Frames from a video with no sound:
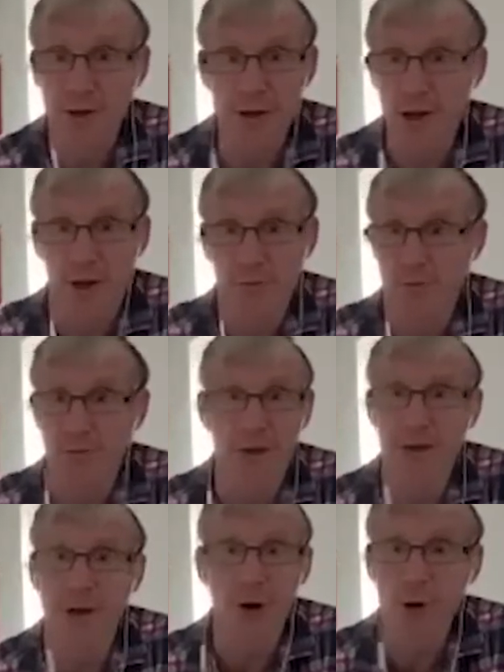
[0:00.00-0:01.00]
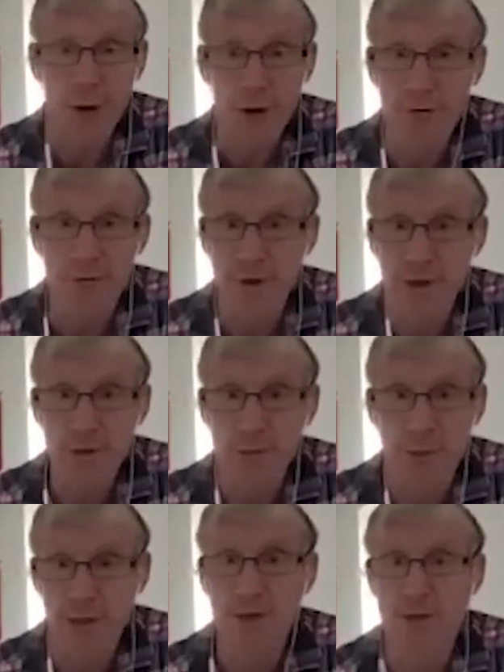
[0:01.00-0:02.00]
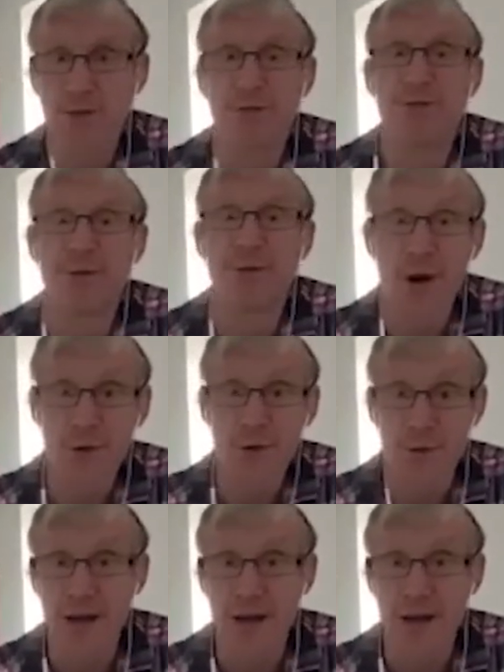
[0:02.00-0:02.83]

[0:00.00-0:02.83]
and I can't quote the figures, but it's a vast amount,